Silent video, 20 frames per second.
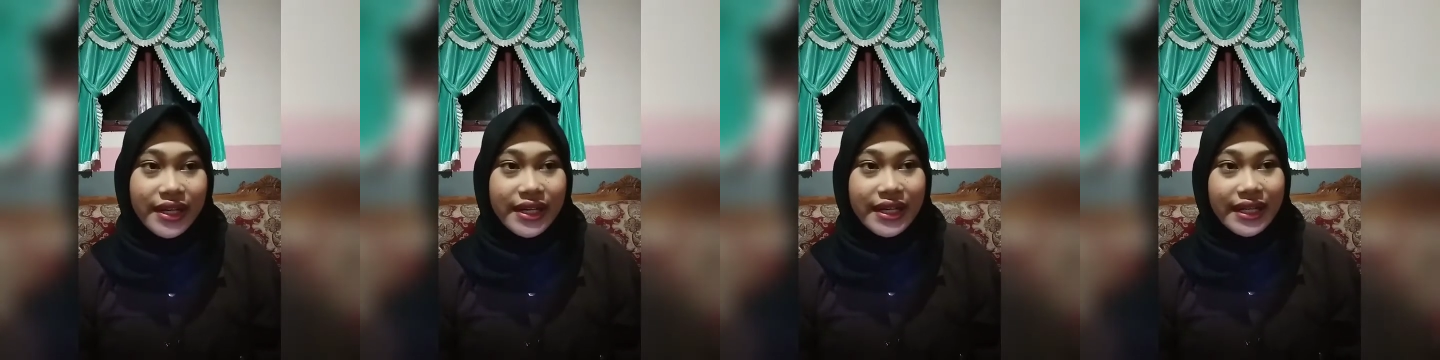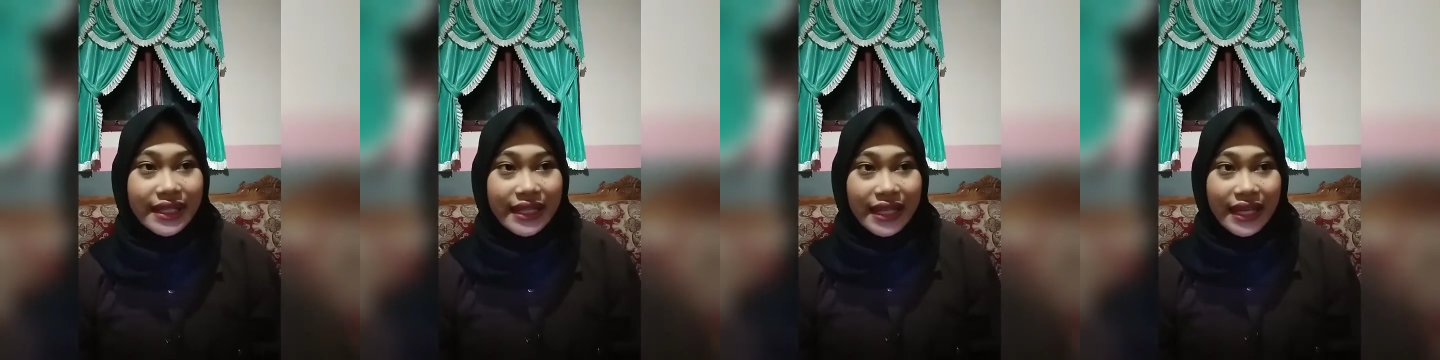
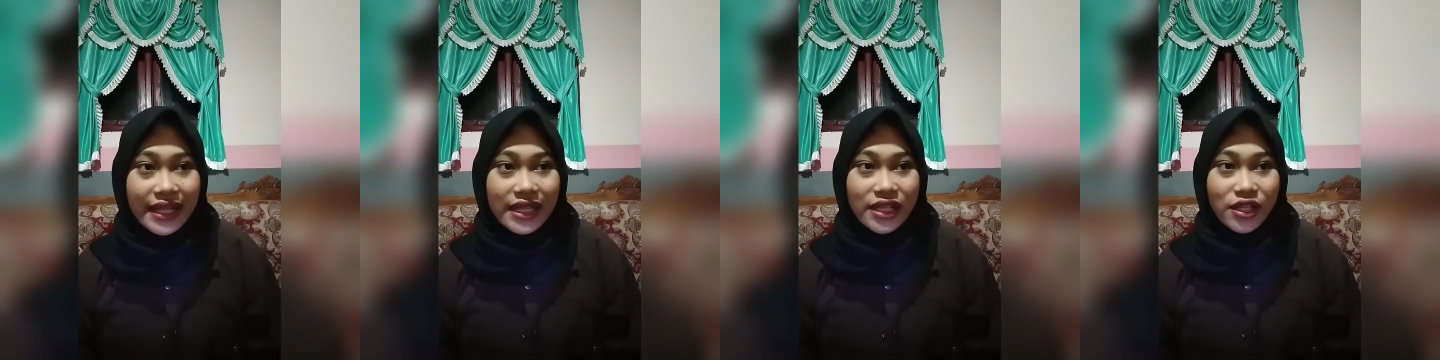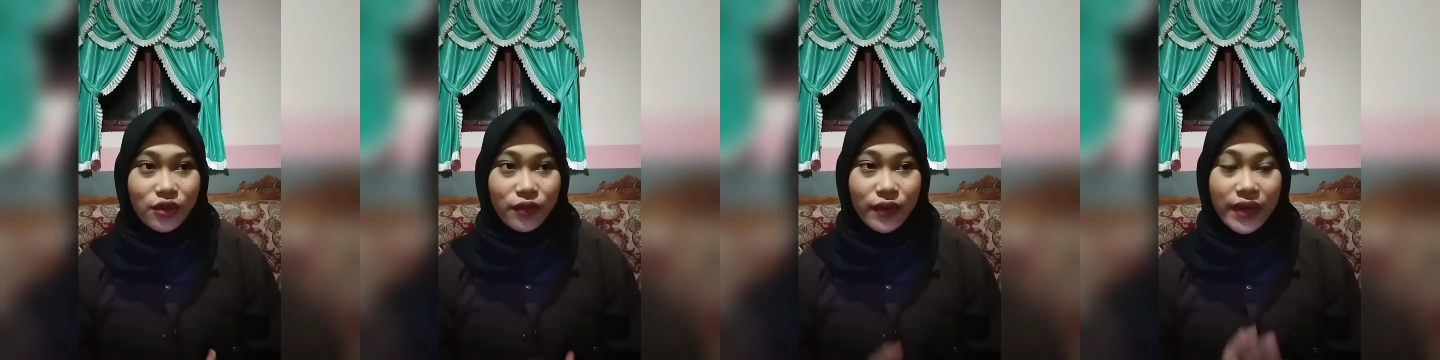
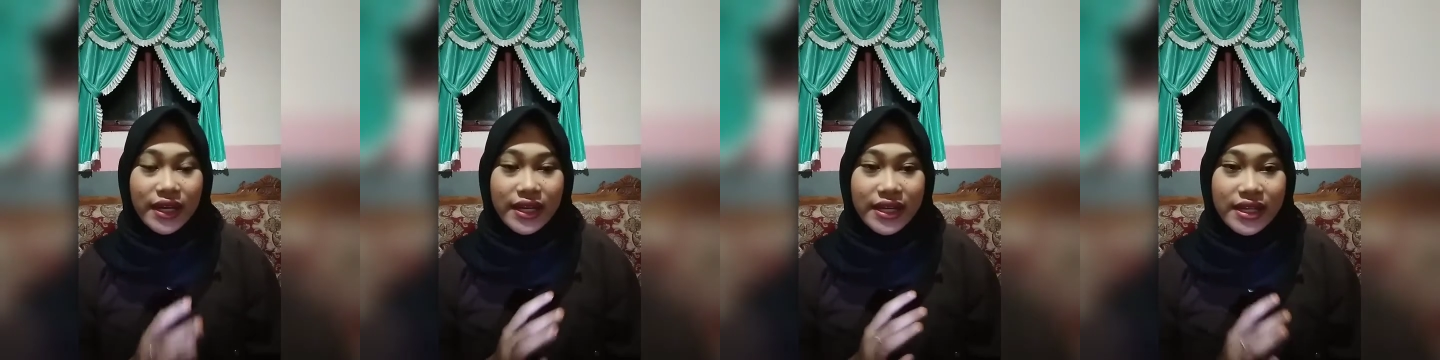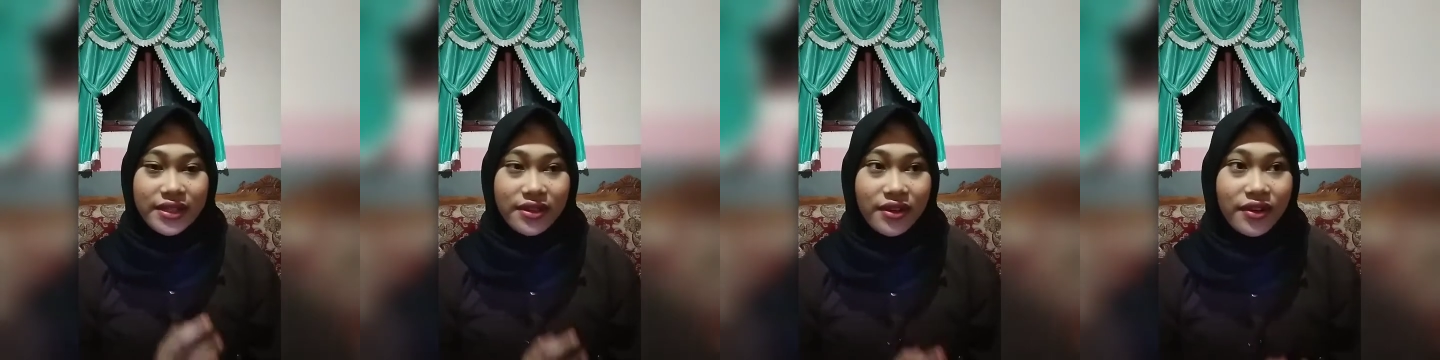details when
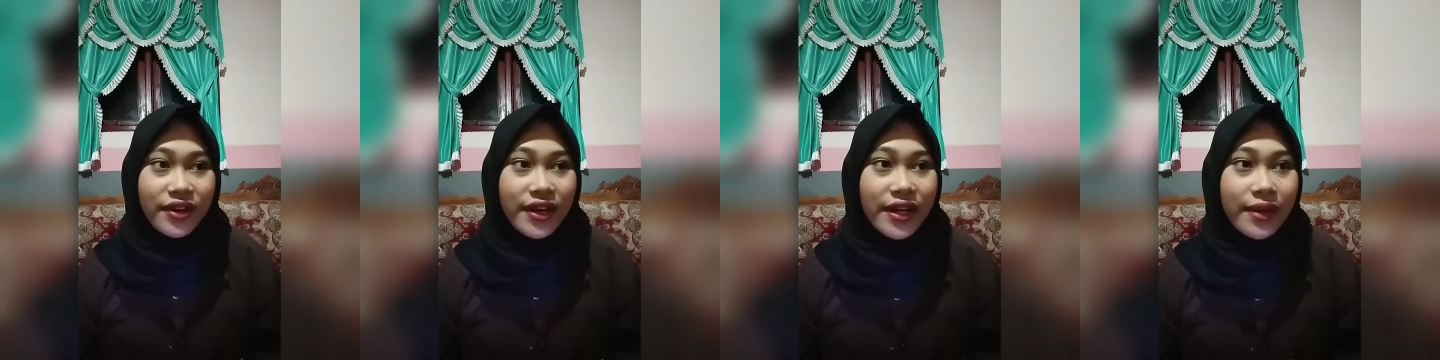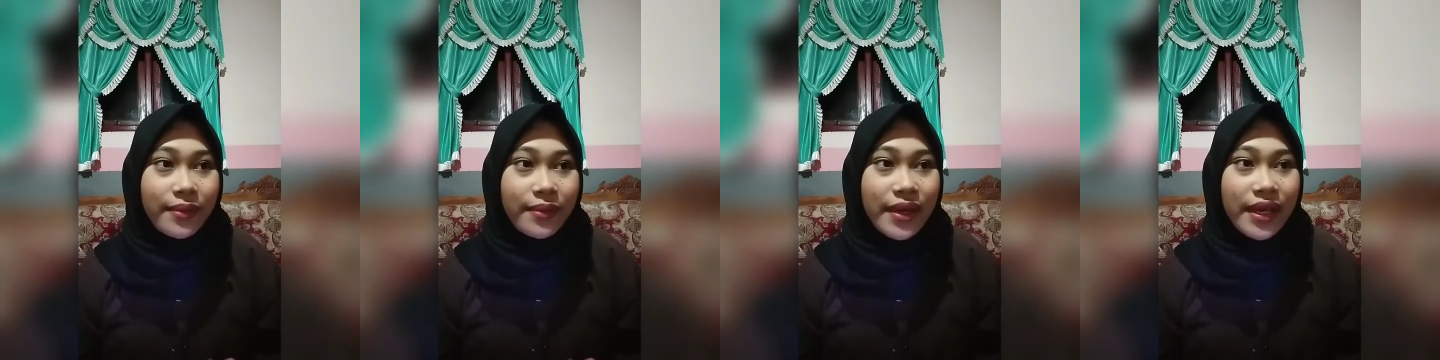
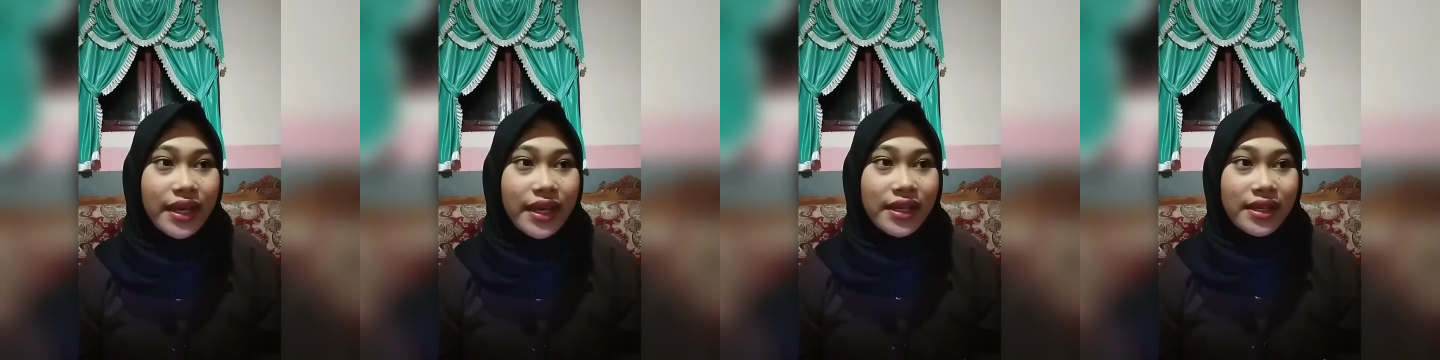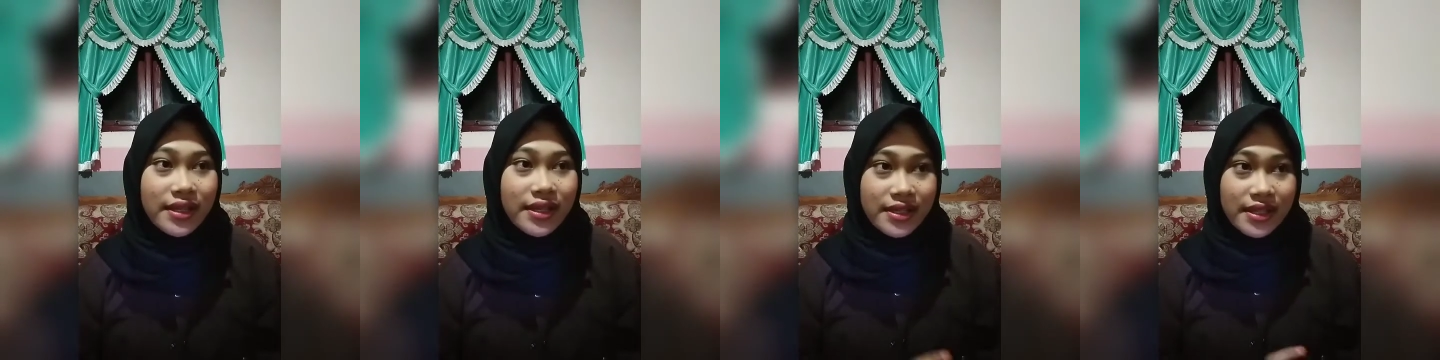describing
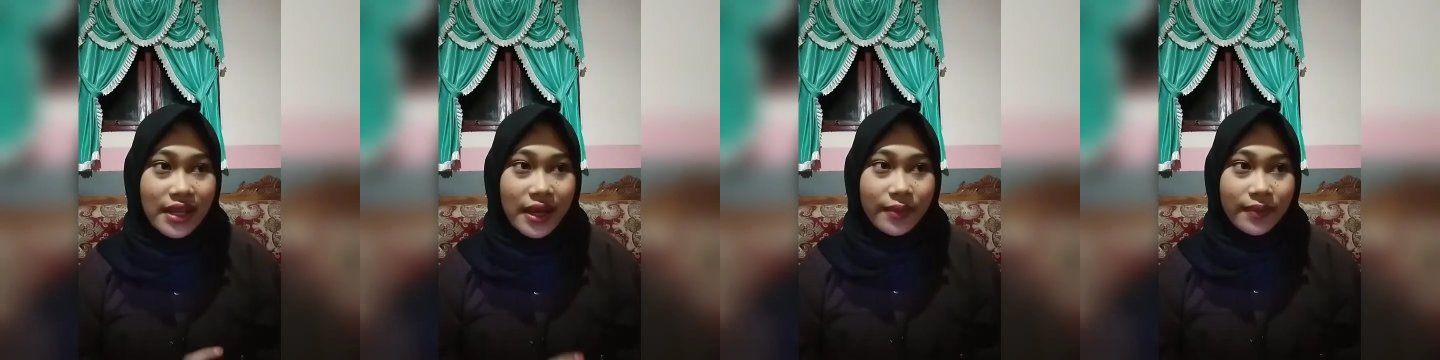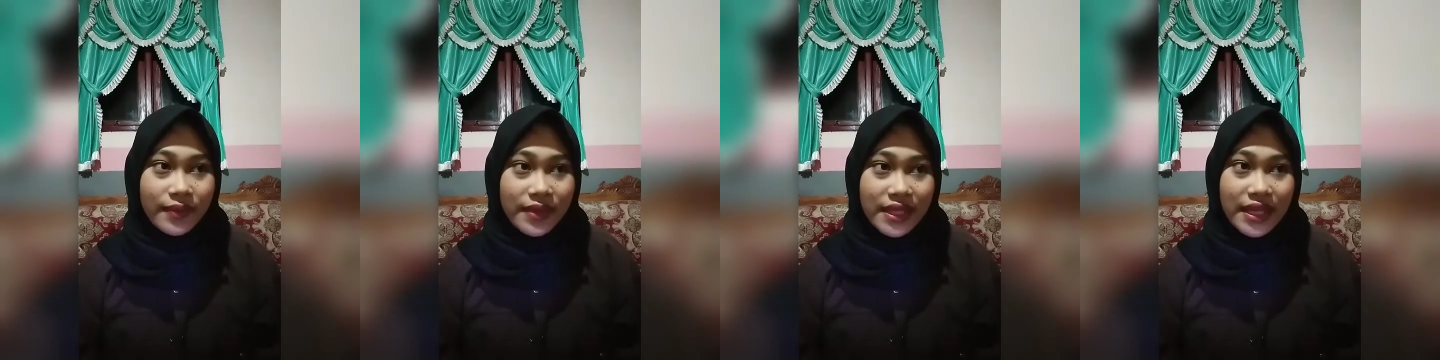
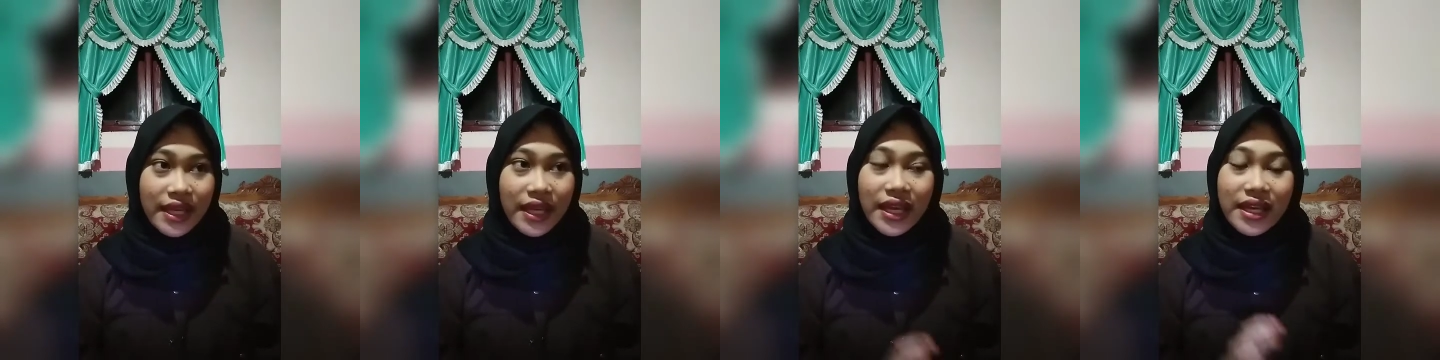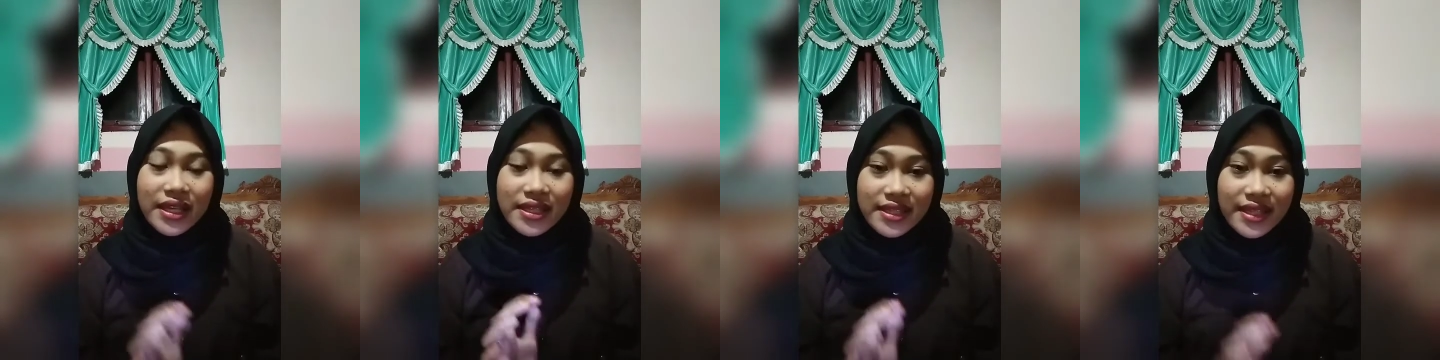some
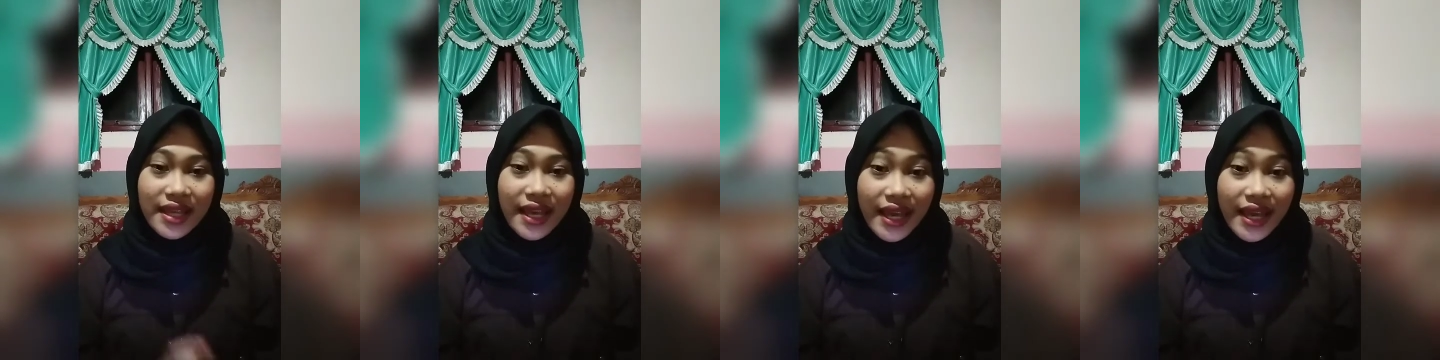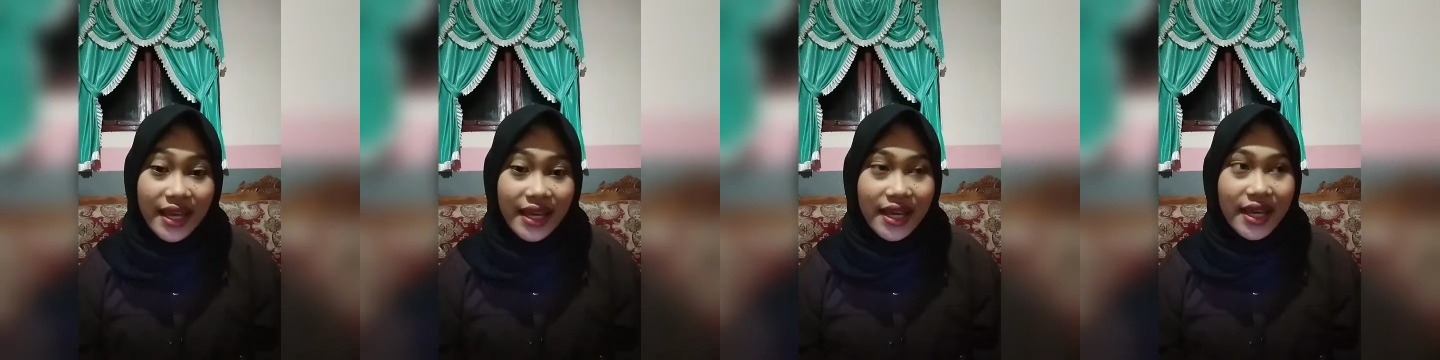things
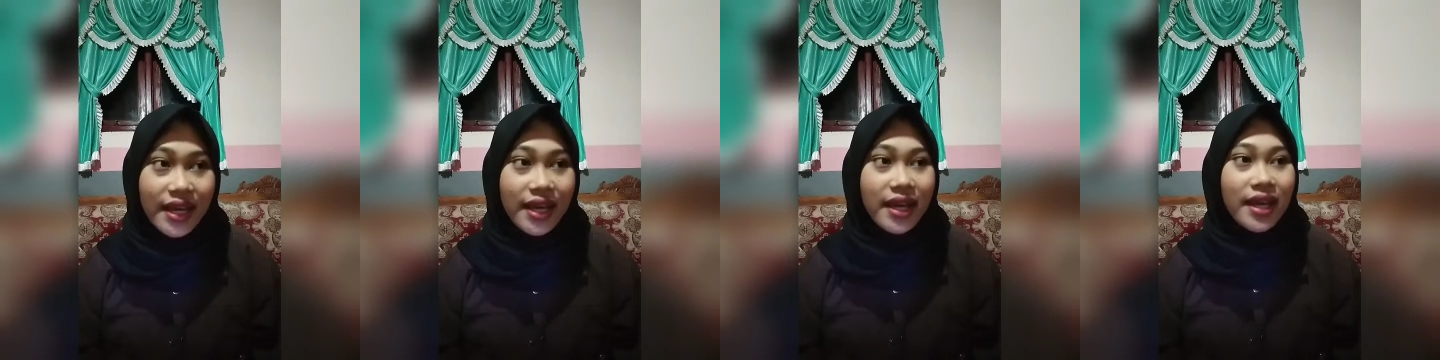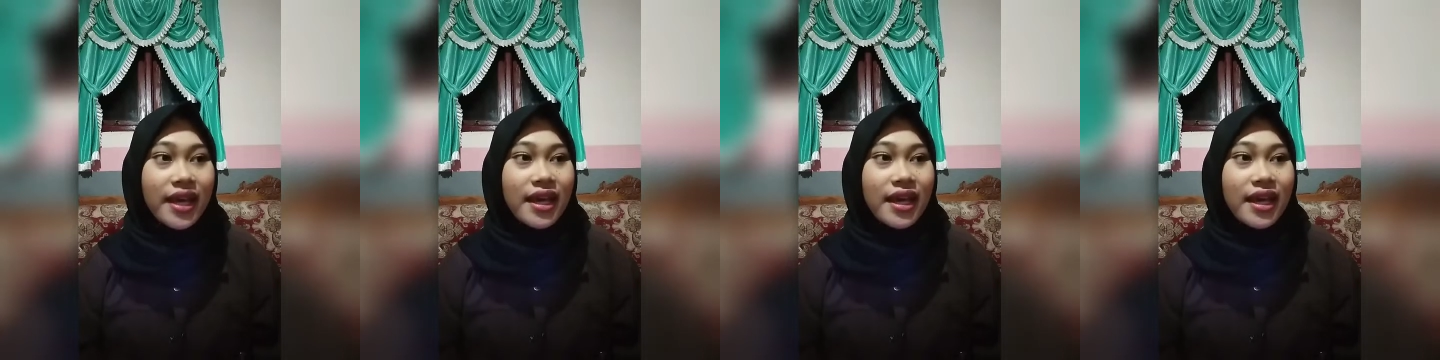like